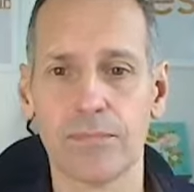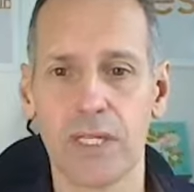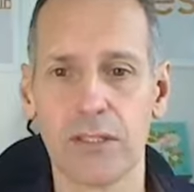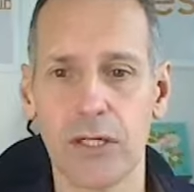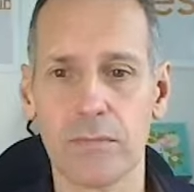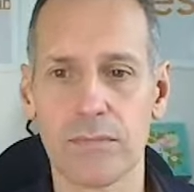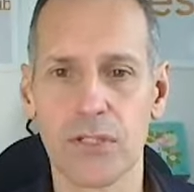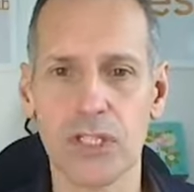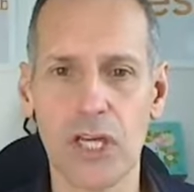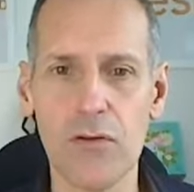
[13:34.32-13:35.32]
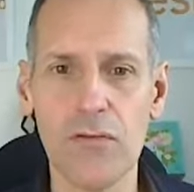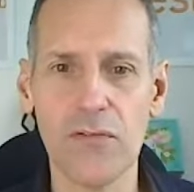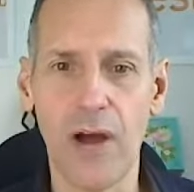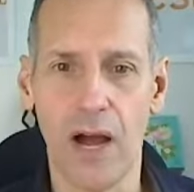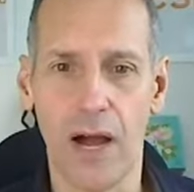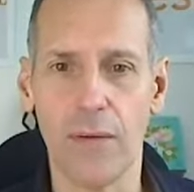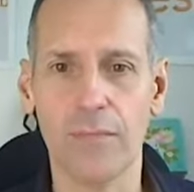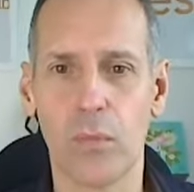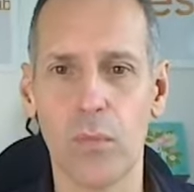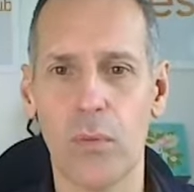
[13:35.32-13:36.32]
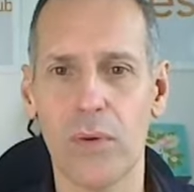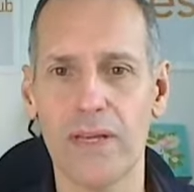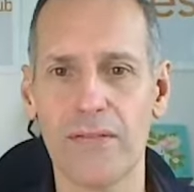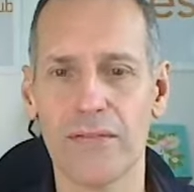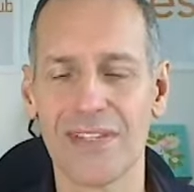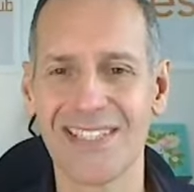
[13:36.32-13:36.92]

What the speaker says: So far, what we've